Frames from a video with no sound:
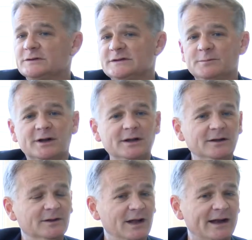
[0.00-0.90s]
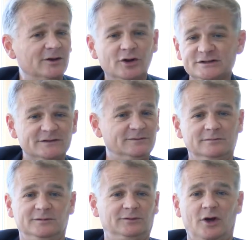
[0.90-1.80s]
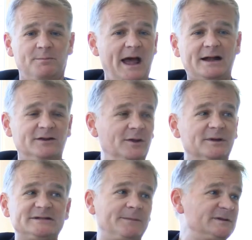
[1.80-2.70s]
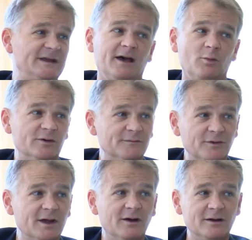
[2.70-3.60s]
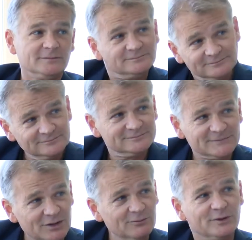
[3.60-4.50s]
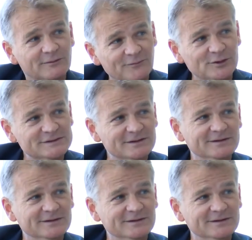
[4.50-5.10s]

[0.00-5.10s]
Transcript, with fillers: or somebody that I don't know doesn't talk back to them except to say how wonderful they are, mm -hmm. reinforcing.